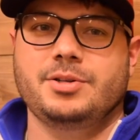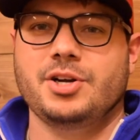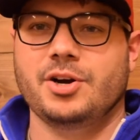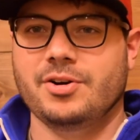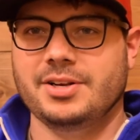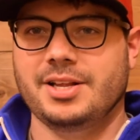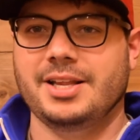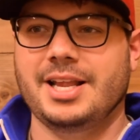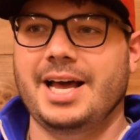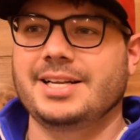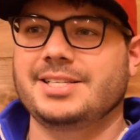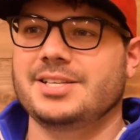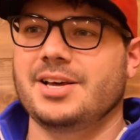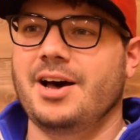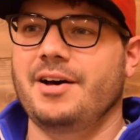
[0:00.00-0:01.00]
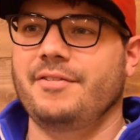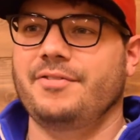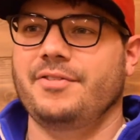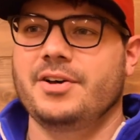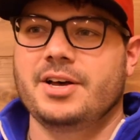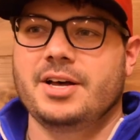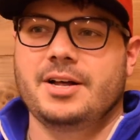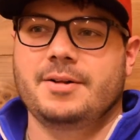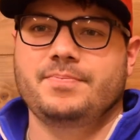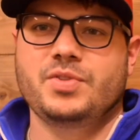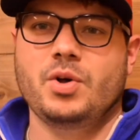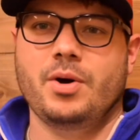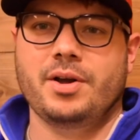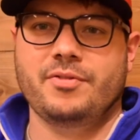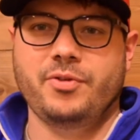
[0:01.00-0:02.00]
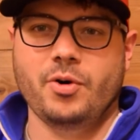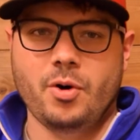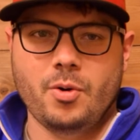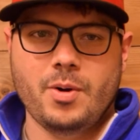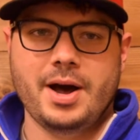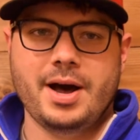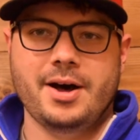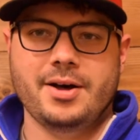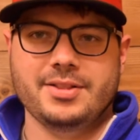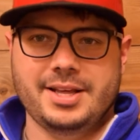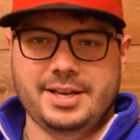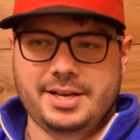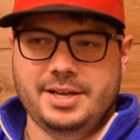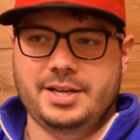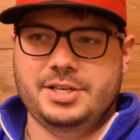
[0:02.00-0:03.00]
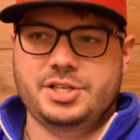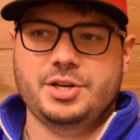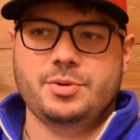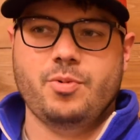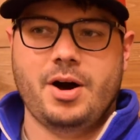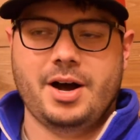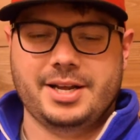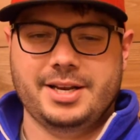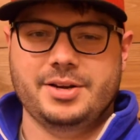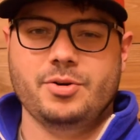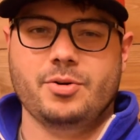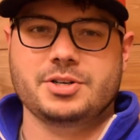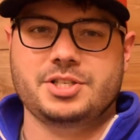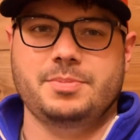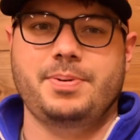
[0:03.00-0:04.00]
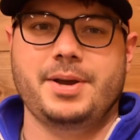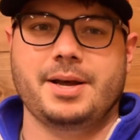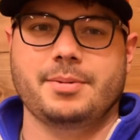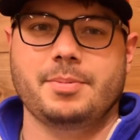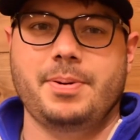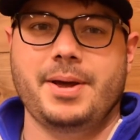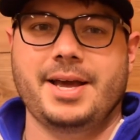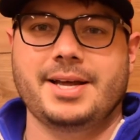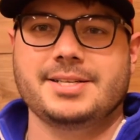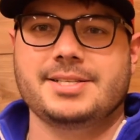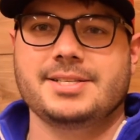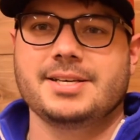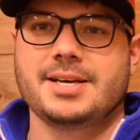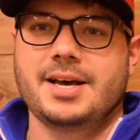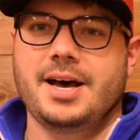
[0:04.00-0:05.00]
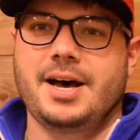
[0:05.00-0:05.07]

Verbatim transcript: turned the lights off, knowing full well that she'd walk in the door, she'd pick up the pants,